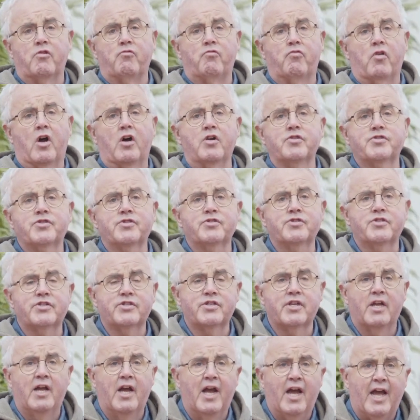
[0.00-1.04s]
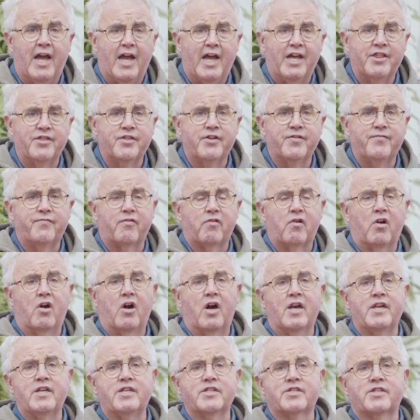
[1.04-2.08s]
roses and the
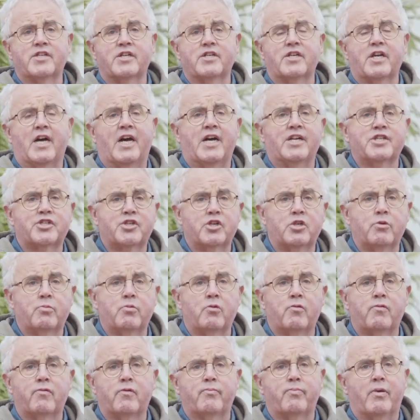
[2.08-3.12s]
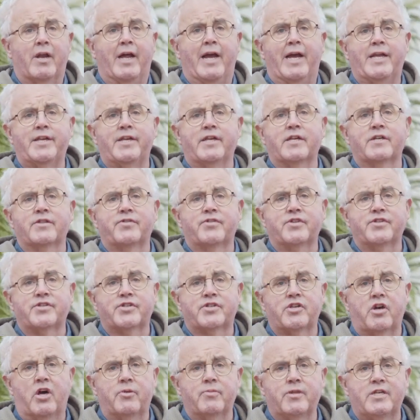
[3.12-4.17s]
varieties that are suitable for planting at this
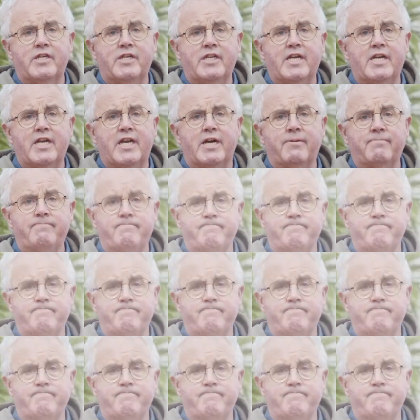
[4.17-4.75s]
time of the year.